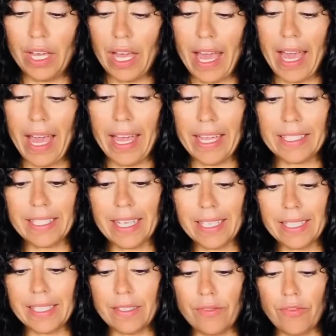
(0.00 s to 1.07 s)
It
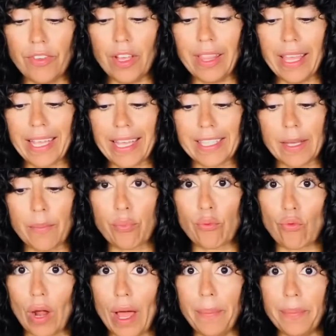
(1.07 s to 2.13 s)
does feel like it's
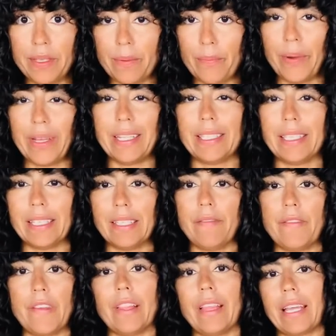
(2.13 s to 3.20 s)
abrupt, but it
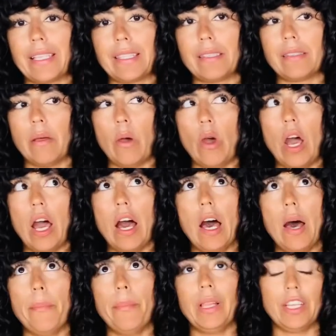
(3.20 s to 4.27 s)
doesn't feel like it's
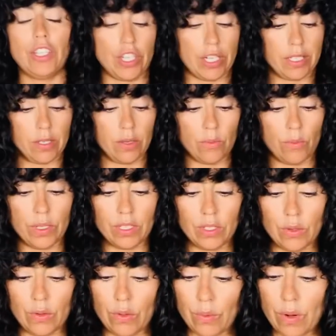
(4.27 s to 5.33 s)
malicious. One,
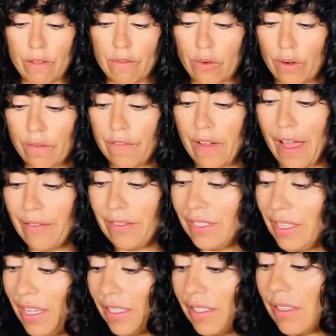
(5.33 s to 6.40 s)
two, three, four, five,
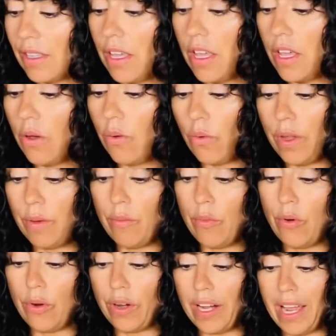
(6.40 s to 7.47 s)
six. One
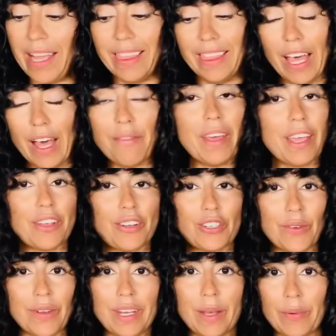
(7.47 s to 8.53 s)
more. I love that you're
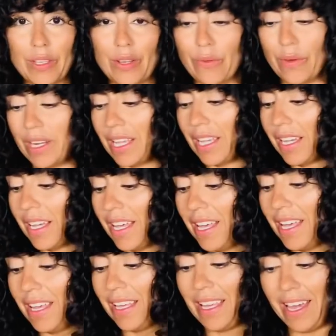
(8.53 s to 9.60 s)
showing up in your reading.
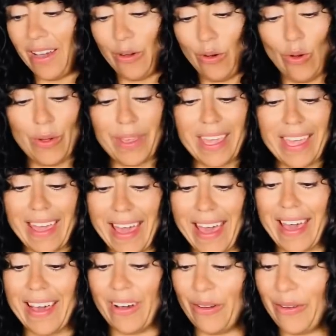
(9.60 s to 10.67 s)
Oh,
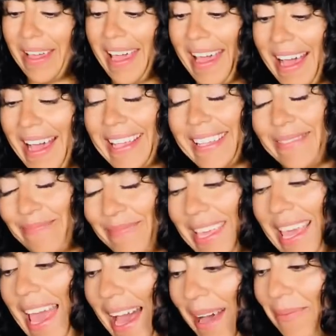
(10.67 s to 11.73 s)
yeah. Okay.
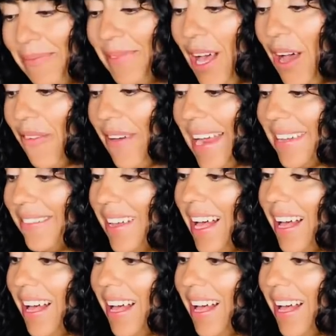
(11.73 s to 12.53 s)
All right.